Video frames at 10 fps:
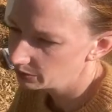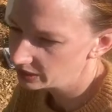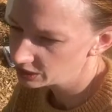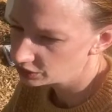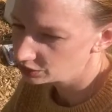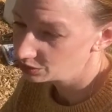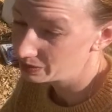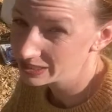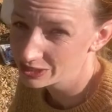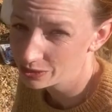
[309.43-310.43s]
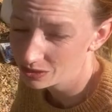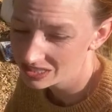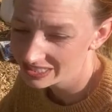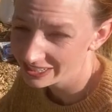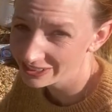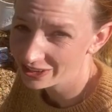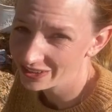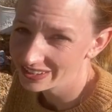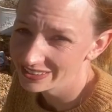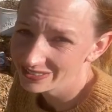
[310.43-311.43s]
went to Pensacola Seed and
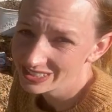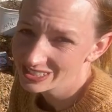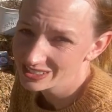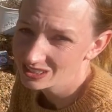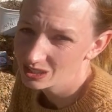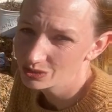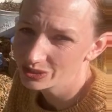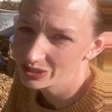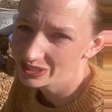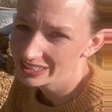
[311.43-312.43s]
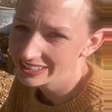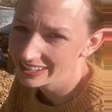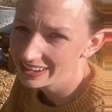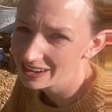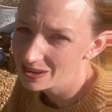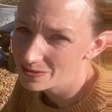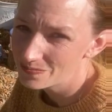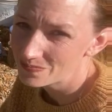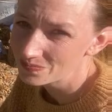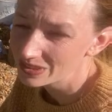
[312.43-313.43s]
Garden, which is a local
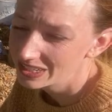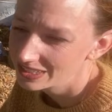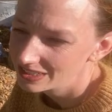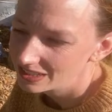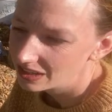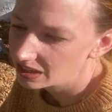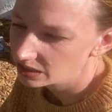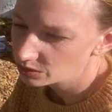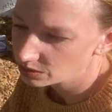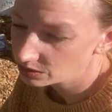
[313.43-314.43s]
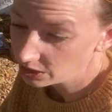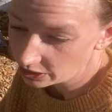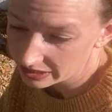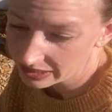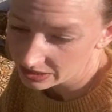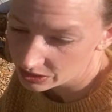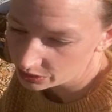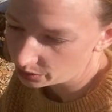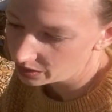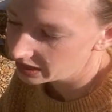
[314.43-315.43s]
gardening store,